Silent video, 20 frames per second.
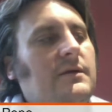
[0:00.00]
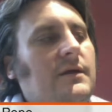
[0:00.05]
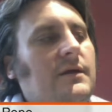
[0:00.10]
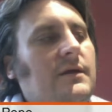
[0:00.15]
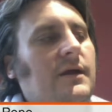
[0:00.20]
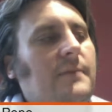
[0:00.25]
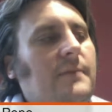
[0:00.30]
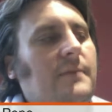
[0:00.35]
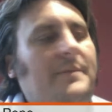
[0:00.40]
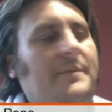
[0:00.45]

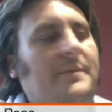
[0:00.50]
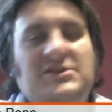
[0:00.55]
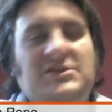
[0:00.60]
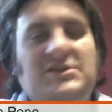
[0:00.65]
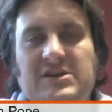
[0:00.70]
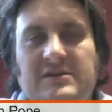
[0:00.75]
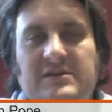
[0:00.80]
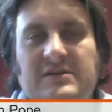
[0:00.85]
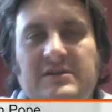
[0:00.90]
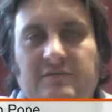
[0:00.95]

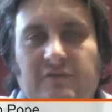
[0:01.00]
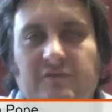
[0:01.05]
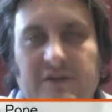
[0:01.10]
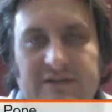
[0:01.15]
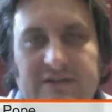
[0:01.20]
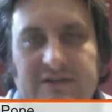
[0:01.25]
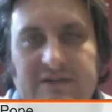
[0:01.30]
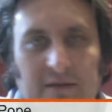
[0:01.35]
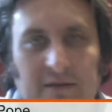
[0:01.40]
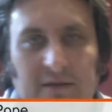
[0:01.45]
Pigeon, for
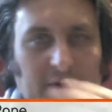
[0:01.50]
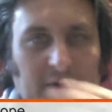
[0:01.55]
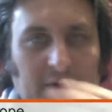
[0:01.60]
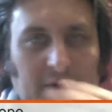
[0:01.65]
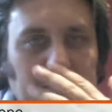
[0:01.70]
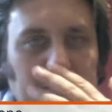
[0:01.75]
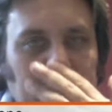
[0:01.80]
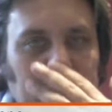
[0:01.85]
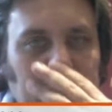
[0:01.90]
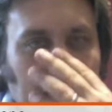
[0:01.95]
example,
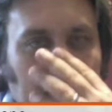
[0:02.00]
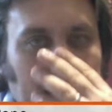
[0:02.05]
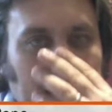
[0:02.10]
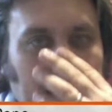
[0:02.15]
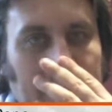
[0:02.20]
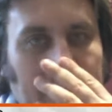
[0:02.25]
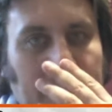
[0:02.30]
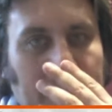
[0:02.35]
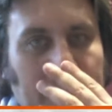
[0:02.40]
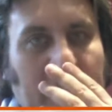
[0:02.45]

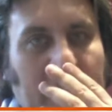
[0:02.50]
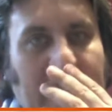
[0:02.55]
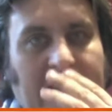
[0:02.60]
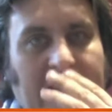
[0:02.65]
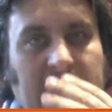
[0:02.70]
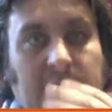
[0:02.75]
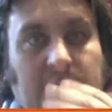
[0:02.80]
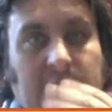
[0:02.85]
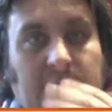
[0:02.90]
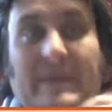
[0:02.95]

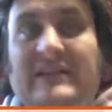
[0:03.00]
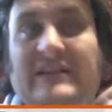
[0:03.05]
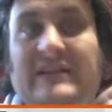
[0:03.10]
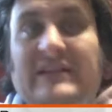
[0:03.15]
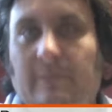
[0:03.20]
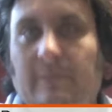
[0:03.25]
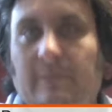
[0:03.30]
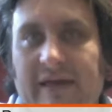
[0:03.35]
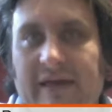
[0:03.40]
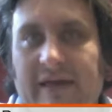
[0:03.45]
and
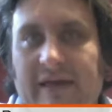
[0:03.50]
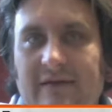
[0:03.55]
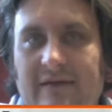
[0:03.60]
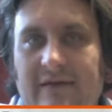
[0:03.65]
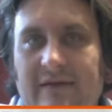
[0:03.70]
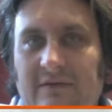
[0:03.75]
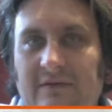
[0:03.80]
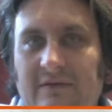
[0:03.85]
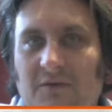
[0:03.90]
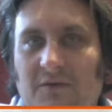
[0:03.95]
Bittleby,
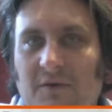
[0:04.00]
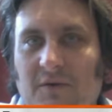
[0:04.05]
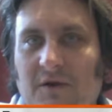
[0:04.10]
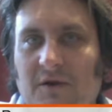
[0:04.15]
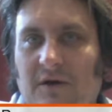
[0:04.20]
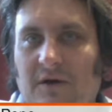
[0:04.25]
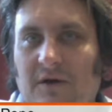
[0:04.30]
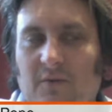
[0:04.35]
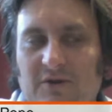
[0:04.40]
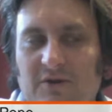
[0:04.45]

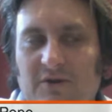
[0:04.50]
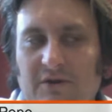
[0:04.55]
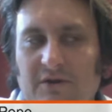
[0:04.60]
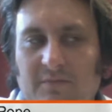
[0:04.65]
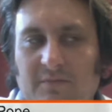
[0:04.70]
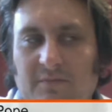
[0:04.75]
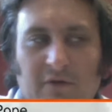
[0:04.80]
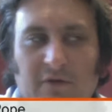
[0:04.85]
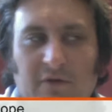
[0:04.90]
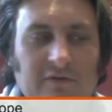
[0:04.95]
which are
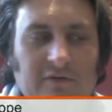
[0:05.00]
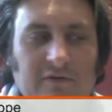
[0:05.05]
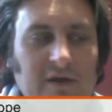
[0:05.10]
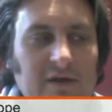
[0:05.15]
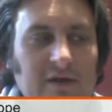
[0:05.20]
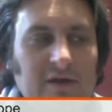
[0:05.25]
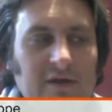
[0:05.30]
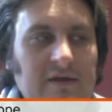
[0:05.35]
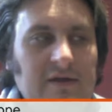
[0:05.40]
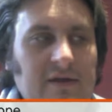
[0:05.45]
both
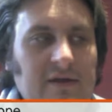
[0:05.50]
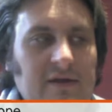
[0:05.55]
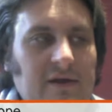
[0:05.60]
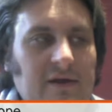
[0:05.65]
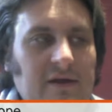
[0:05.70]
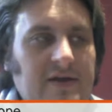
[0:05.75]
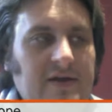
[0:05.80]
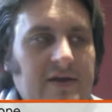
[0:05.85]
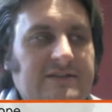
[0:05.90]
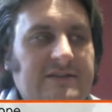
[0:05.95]

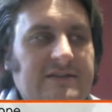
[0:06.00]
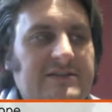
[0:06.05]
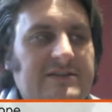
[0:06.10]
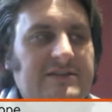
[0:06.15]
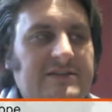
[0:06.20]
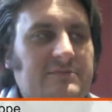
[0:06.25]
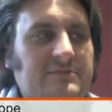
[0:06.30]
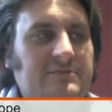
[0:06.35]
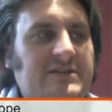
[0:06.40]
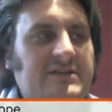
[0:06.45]

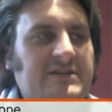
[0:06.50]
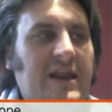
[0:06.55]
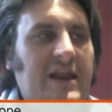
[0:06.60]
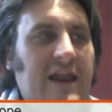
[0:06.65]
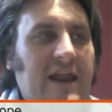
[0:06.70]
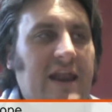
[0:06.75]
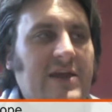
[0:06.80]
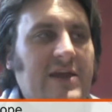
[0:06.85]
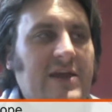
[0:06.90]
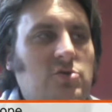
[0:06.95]
systems that
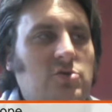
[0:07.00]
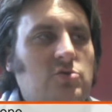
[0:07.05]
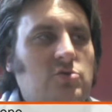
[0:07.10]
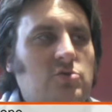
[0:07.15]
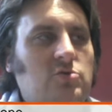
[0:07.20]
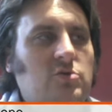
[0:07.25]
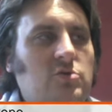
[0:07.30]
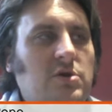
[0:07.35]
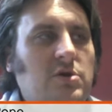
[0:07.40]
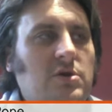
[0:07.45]
let
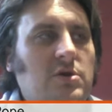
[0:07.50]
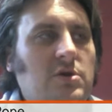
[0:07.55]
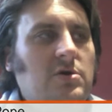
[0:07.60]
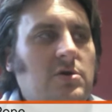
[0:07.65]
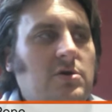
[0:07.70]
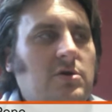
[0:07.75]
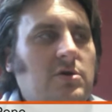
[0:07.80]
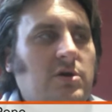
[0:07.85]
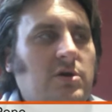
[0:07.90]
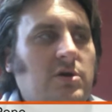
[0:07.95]
you
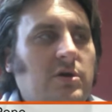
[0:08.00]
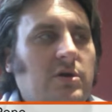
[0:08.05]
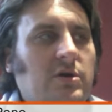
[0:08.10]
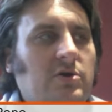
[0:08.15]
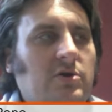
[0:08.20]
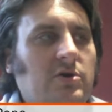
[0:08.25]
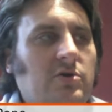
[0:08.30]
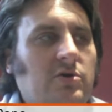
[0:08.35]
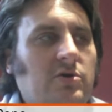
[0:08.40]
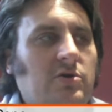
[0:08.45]

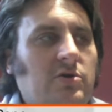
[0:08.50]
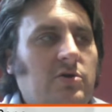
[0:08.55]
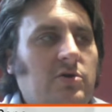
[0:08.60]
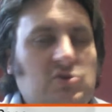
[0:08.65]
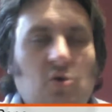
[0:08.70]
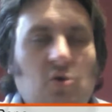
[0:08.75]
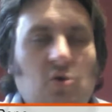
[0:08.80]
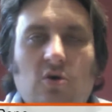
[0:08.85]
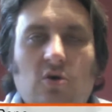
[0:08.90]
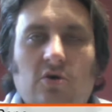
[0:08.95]

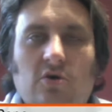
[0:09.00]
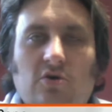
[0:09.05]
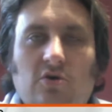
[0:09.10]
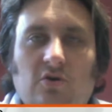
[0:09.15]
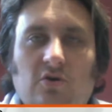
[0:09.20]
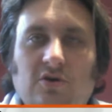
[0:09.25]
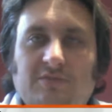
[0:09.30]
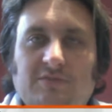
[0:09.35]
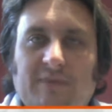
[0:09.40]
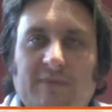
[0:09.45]
talk
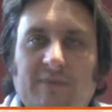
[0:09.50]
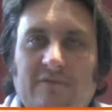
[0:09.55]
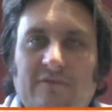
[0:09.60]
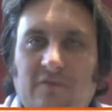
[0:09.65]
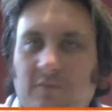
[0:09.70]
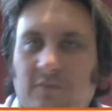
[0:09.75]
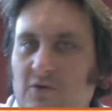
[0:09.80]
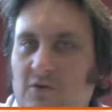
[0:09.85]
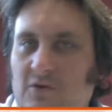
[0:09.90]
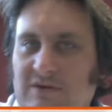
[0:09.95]
cross-platform
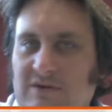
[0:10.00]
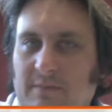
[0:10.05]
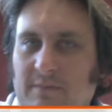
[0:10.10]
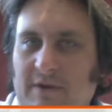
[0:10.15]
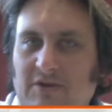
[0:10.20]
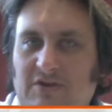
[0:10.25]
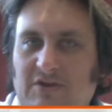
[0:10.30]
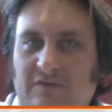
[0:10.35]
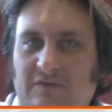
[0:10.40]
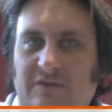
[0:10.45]
across a
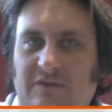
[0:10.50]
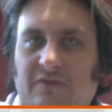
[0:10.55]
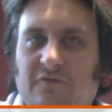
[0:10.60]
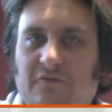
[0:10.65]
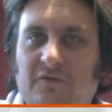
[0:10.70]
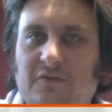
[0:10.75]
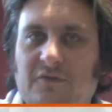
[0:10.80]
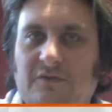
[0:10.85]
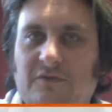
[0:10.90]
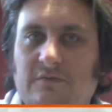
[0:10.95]
bunch of
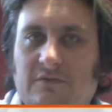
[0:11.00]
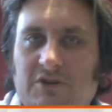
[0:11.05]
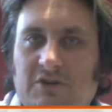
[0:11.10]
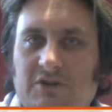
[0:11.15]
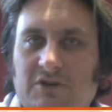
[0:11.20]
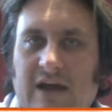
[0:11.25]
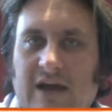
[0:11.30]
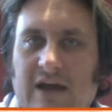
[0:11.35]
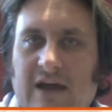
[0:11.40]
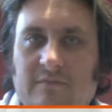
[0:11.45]
different
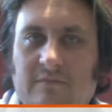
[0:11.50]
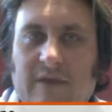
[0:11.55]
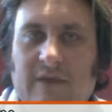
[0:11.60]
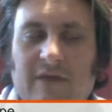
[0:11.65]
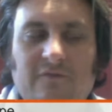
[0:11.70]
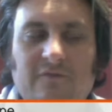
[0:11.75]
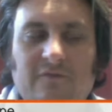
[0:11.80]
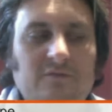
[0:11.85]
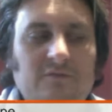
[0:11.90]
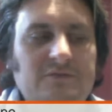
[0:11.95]
chat
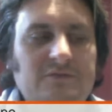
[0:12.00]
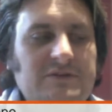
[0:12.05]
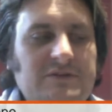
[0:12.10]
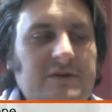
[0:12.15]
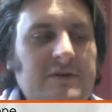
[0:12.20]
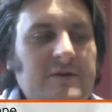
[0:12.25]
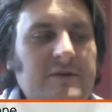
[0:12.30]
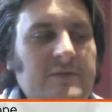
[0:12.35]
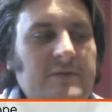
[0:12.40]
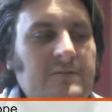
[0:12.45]
platforms.
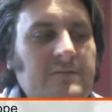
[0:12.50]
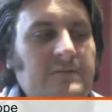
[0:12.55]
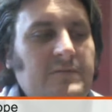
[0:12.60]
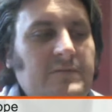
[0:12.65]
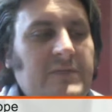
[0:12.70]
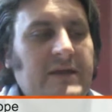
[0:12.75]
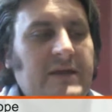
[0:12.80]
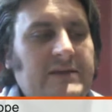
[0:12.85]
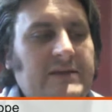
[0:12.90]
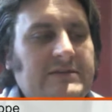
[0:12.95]

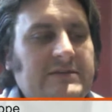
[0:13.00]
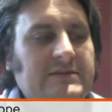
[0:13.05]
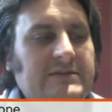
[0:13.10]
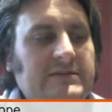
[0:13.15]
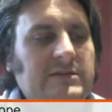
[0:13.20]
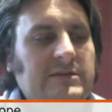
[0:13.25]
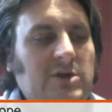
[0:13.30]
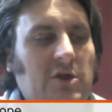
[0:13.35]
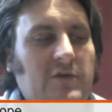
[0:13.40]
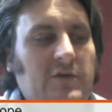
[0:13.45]
There's
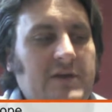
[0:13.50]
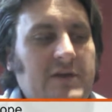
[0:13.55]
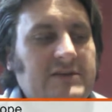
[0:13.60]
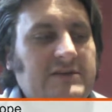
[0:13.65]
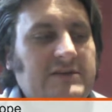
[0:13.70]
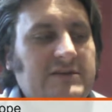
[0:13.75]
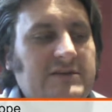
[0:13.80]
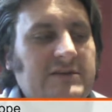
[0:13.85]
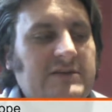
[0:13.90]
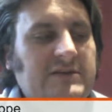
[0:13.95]

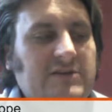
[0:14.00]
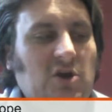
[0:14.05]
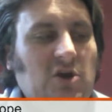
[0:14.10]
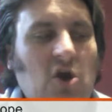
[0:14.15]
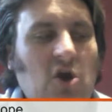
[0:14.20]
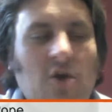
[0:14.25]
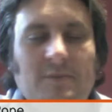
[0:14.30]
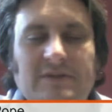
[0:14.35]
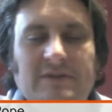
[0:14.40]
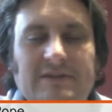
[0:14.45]
a
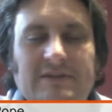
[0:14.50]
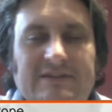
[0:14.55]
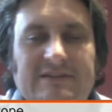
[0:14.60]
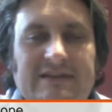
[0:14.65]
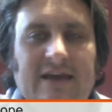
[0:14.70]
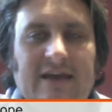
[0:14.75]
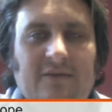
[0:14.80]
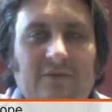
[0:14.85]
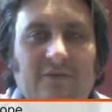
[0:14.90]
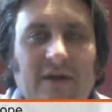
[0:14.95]
common
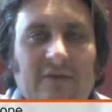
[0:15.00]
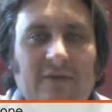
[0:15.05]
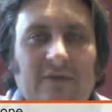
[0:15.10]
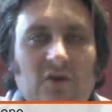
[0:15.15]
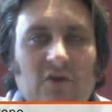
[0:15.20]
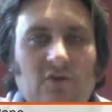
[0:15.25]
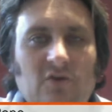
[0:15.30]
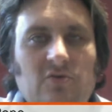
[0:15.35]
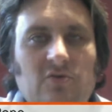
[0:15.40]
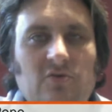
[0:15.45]
set there that
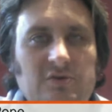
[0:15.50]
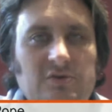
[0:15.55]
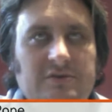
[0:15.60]
you could